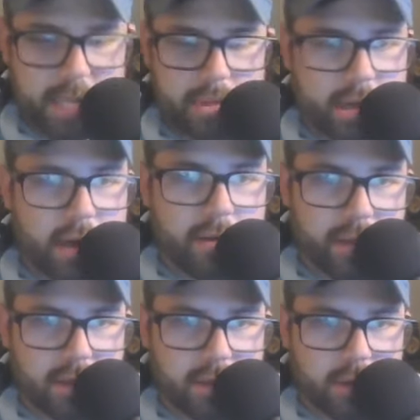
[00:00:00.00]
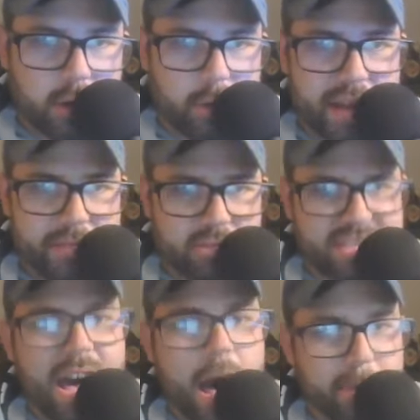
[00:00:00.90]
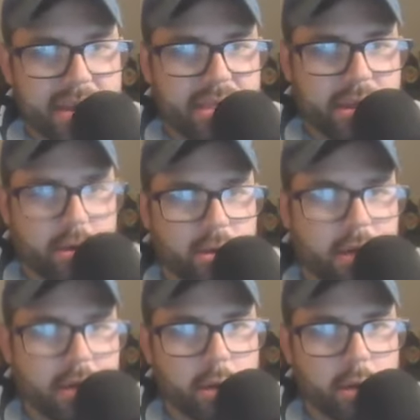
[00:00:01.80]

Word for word: team in the tournament after topping their